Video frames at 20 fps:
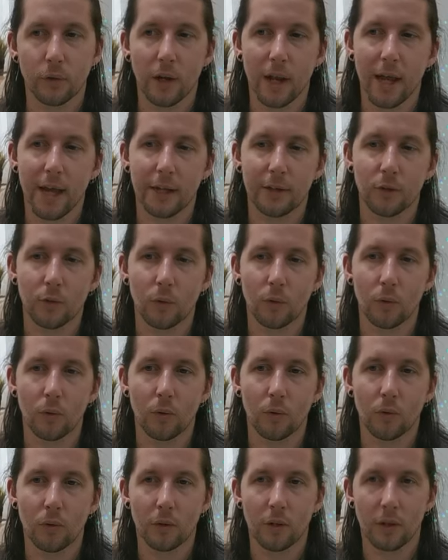You're letting
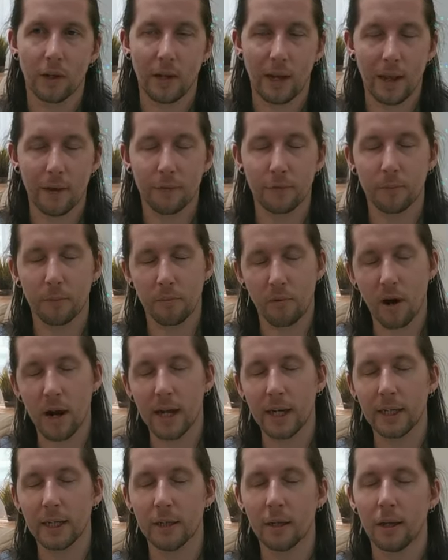your left
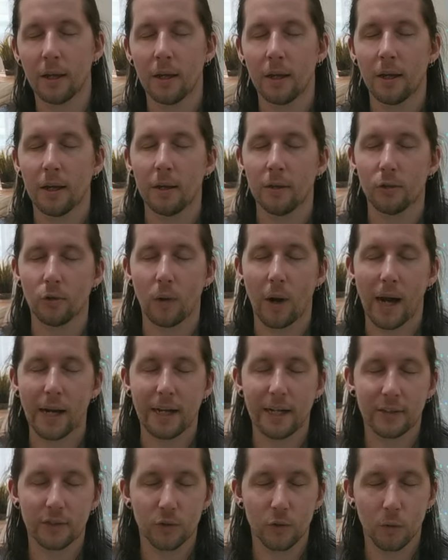brain, your
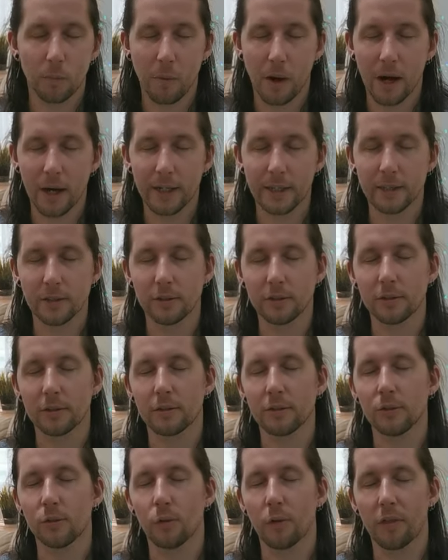analytical mind,
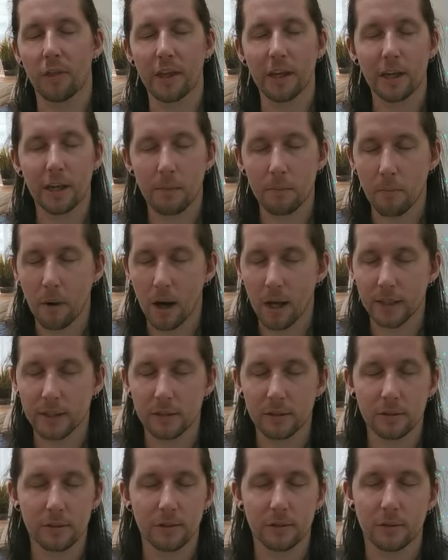your thinking
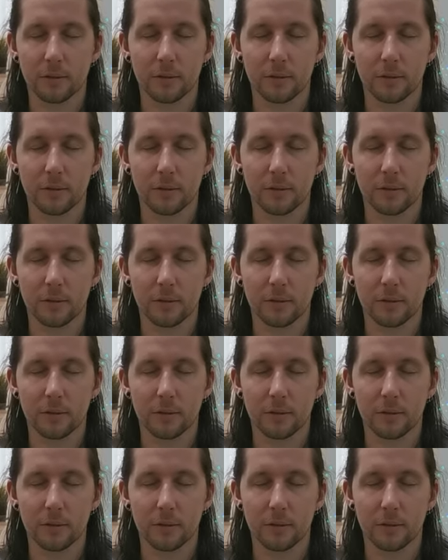mind